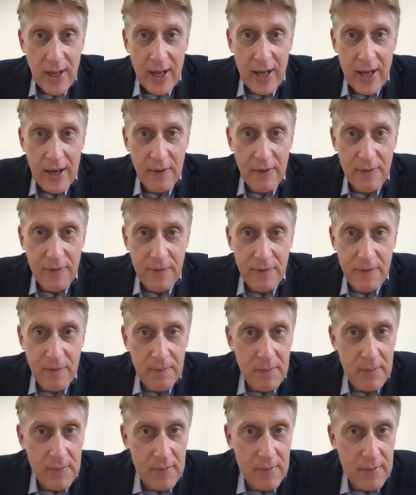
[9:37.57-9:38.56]
And if
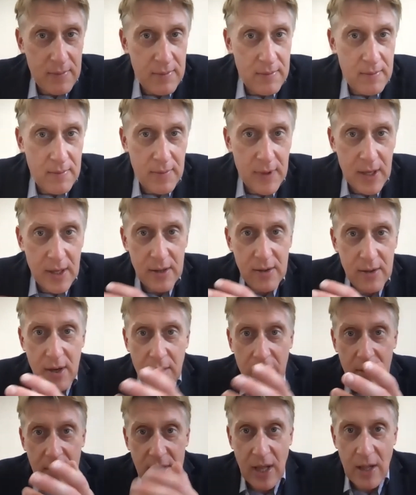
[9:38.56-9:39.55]

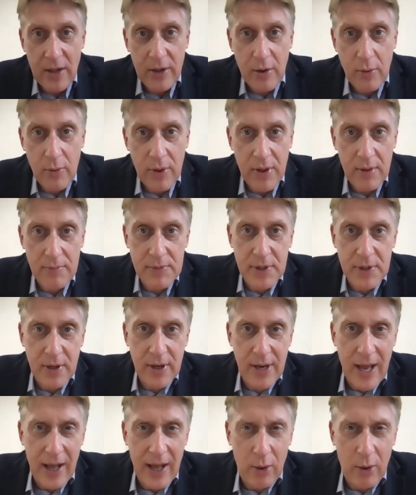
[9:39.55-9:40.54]
these algorithms
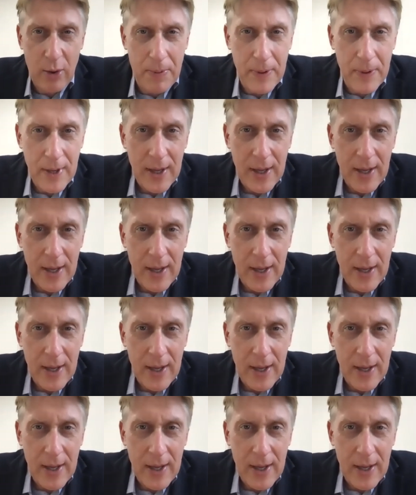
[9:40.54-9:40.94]
can help